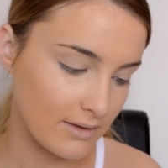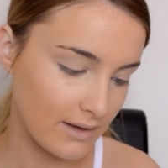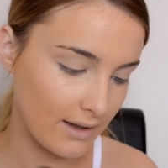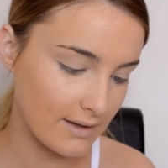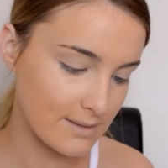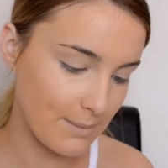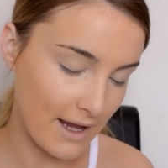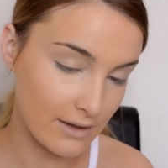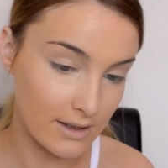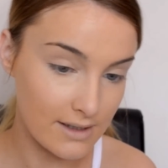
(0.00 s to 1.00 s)
This
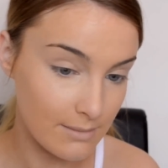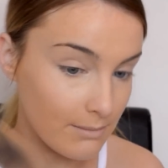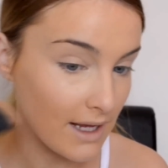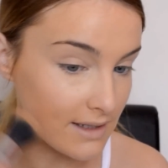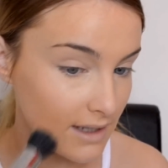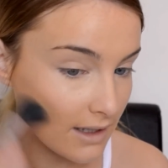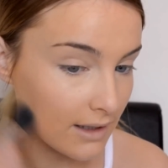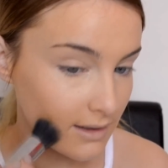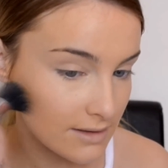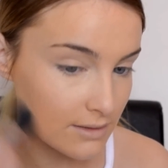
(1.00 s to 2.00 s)
powder is amazing.
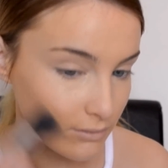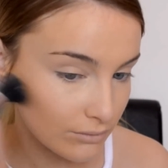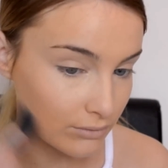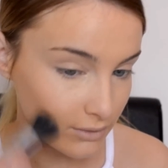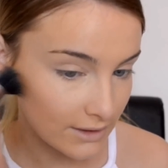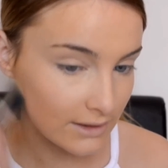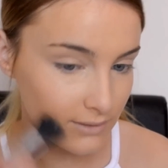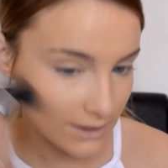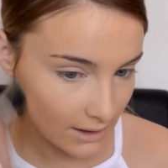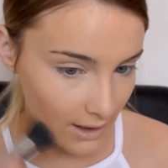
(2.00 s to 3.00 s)
It's really,
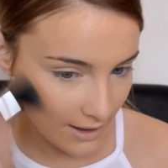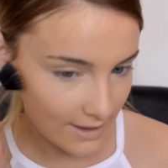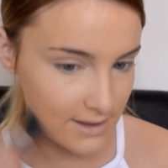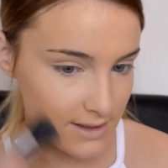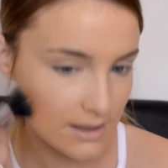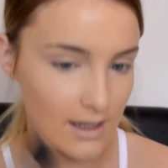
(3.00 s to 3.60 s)
really nice.